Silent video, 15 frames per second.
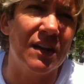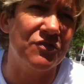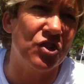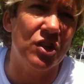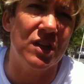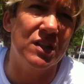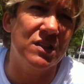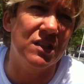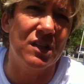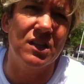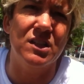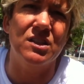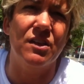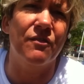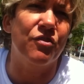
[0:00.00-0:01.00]
after
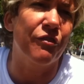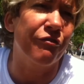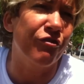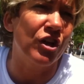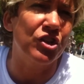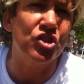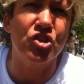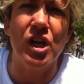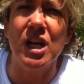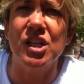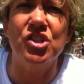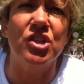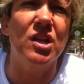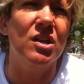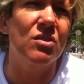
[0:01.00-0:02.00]
incidents of the
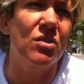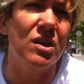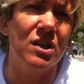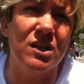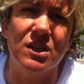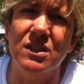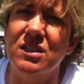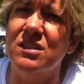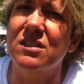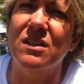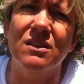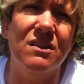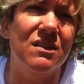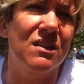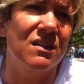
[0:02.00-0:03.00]
frustration orcas.
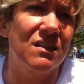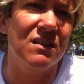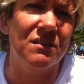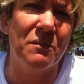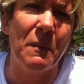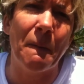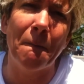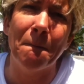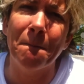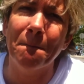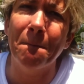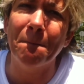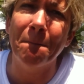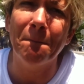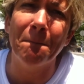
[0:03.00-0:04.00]
What's the
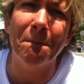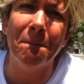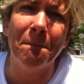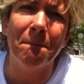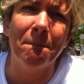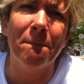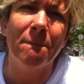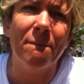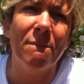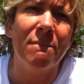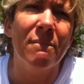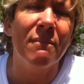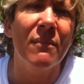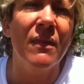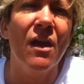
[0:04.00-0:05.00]
reception like to your
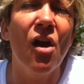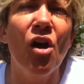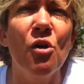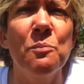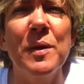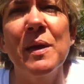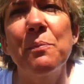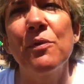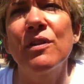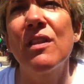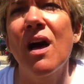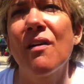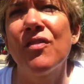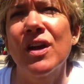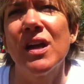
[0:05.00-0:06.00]
Oh, people
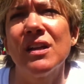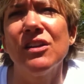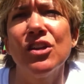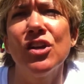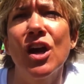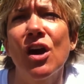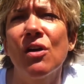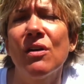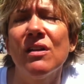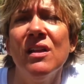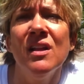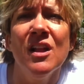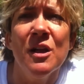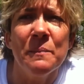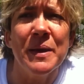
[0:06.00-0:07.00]
love it. You know,
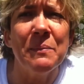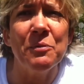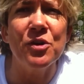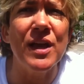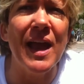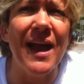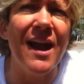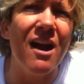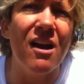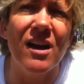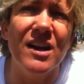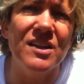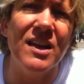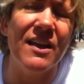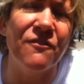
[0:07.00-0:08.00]
people care,
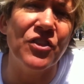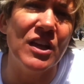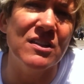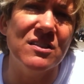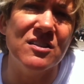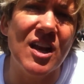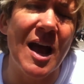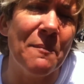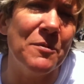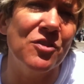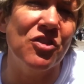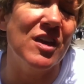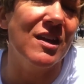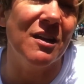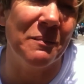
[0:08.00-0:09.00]
and if they stop
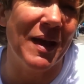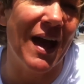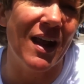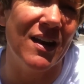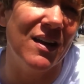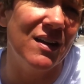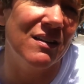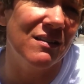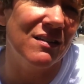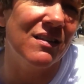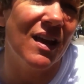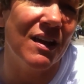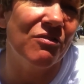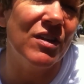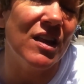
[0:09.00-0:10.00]
and think about it,
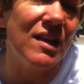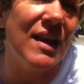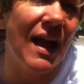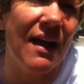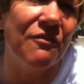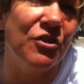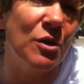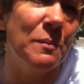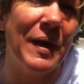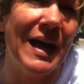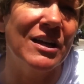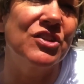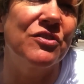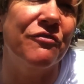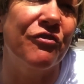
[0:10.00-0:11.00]
they really have
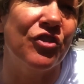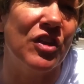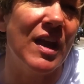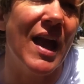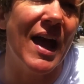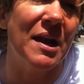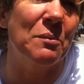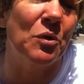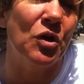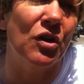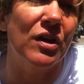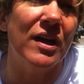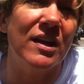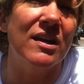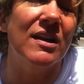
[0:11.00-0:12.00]
compassion for the animal,
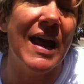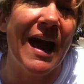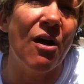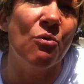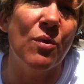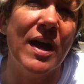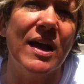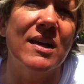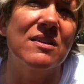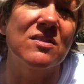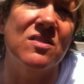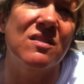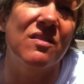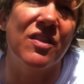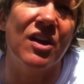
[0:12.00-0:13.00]
and it
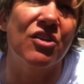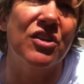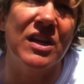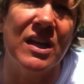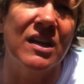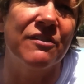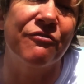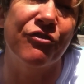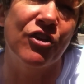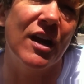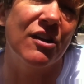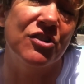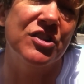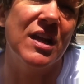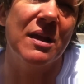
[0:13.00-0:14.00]
outweighs their need for
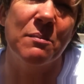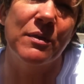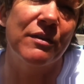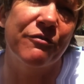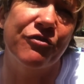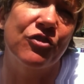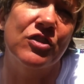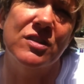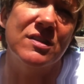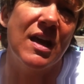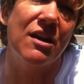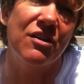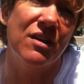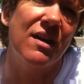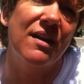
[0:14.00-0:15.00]
entertainment for a
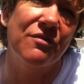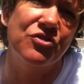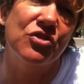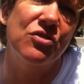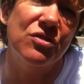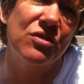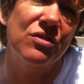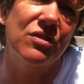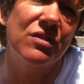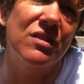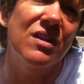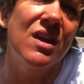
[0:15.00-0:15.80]
Saturday afternoon.